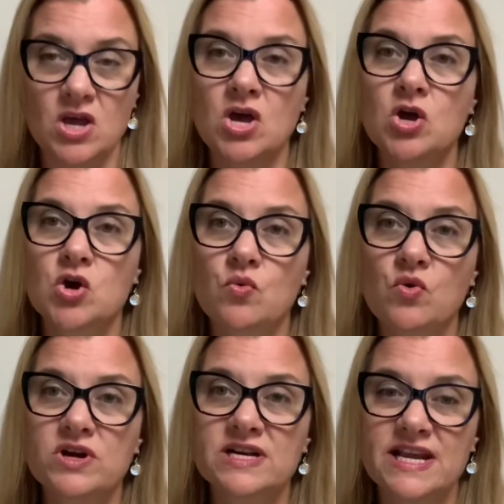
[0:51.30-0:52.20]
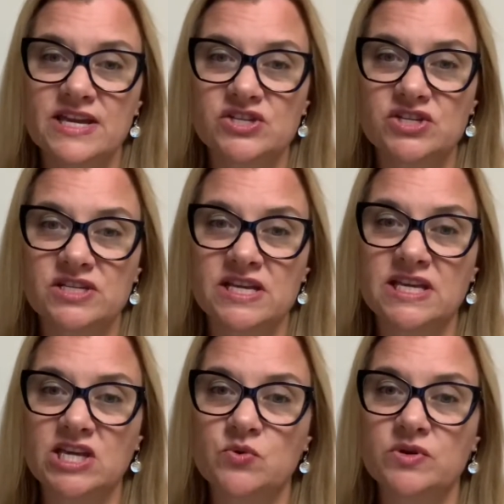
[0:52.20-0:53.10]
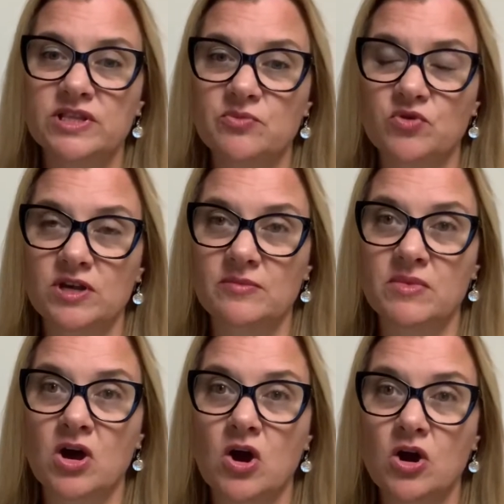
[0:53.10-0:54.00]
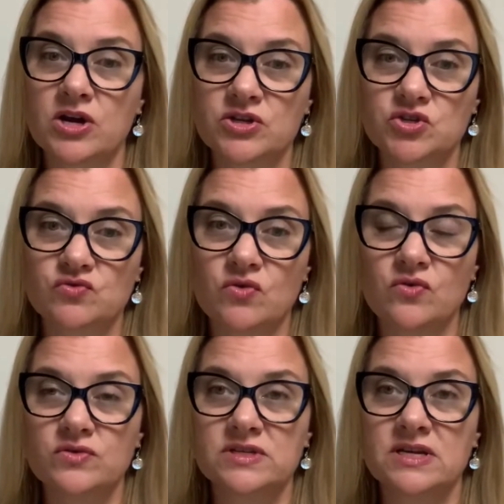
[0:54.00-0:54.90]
Coordination and equilibrium are controlled